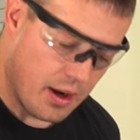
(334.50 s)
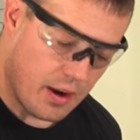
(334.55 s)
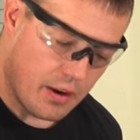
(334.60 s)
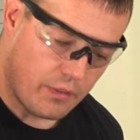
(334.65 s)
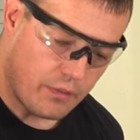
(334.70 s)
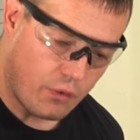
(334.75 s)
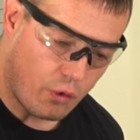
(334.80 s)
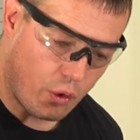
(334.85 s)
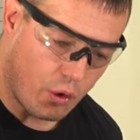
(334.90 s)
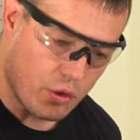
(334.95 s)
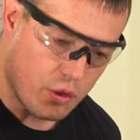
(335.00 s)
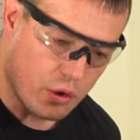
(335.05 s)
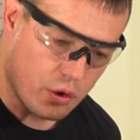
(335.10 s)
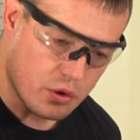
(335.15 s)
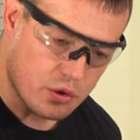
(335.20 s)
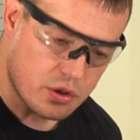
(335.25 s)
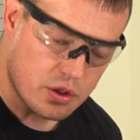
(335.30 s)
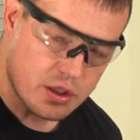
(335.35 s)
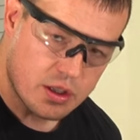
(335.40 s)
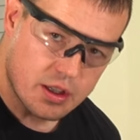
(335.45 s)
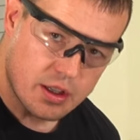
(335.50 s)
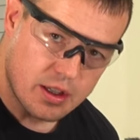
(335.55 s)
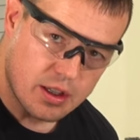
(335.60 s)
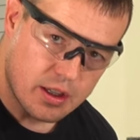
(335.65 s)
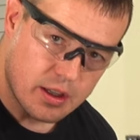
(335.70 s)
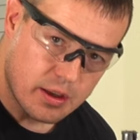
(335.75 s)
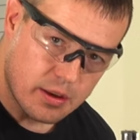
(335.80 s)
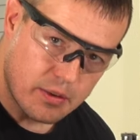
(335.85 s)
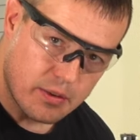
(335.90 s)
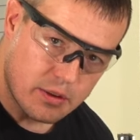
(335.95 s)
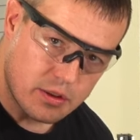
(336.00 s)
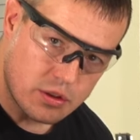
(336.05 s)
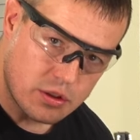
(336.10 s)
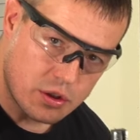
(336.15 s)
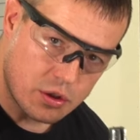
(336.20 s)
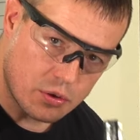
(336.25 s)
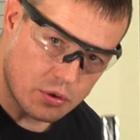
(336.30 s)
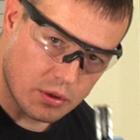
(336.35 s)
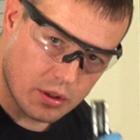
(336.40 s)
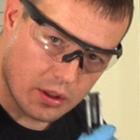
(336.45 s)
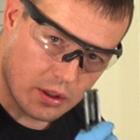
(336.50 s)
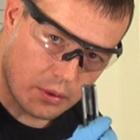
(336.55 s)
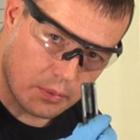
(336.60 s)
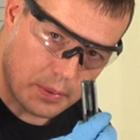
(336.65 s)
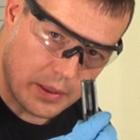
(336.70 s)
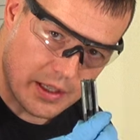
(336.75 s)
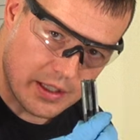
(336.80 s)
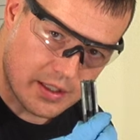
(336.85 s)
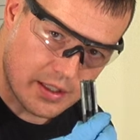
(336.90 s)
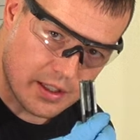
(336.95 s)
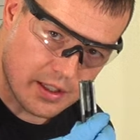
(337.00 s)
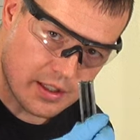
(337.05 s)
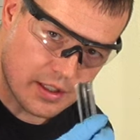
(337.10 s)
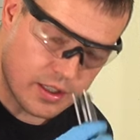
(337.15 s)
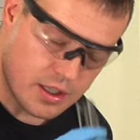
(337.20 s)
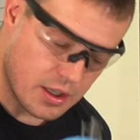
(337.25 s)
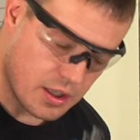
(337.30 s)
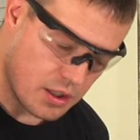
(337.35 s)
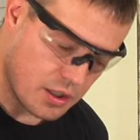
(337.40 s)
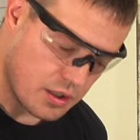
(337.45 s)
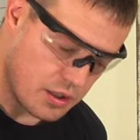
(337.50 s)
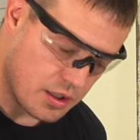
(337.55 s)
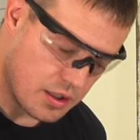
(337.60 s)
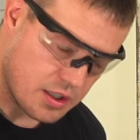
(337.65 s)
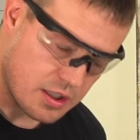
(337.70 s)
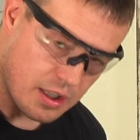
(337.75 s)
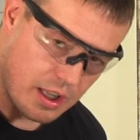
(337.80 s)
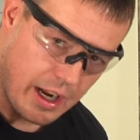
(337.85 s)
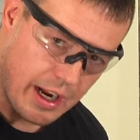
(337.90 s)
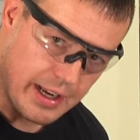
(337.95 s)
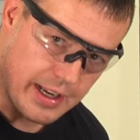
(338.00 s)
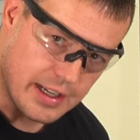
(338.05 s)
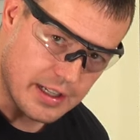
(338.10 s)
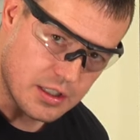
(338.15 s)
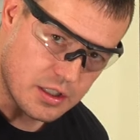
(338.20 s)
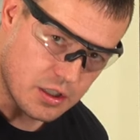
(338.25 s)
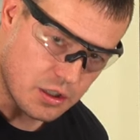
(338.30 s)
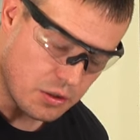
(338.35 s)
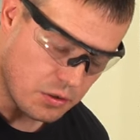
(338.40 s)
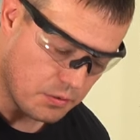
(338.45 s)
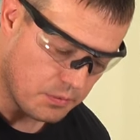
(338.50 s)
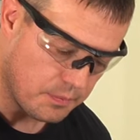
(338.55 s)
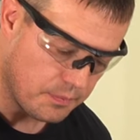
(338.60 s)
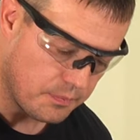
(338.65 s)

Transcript: for those two little pieces to slide into.